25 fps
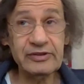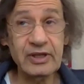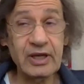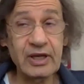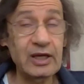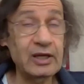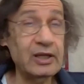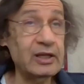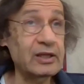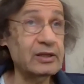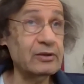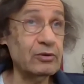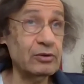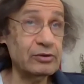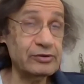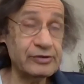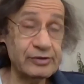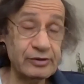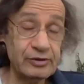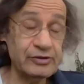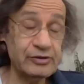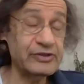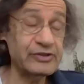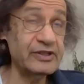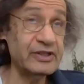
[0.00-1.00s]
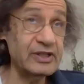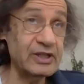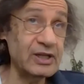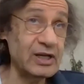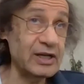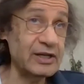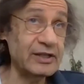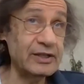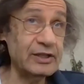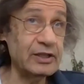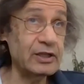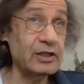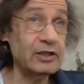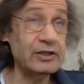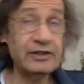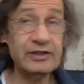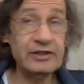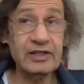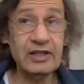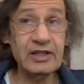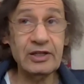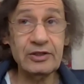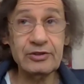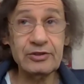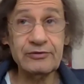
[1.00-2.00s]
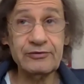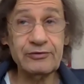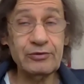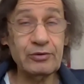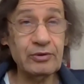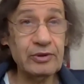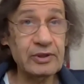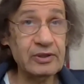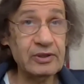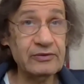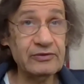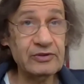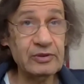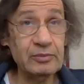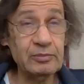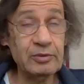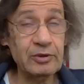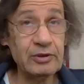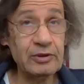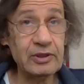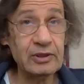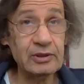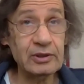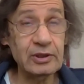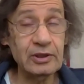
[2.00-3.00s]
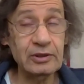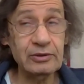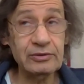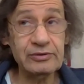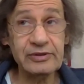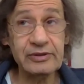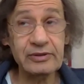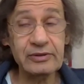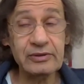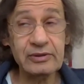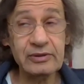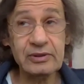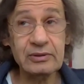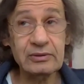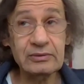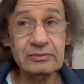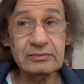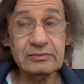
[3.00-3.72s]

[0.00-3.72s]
and also because he died young at the age of 40 of tuberculosis.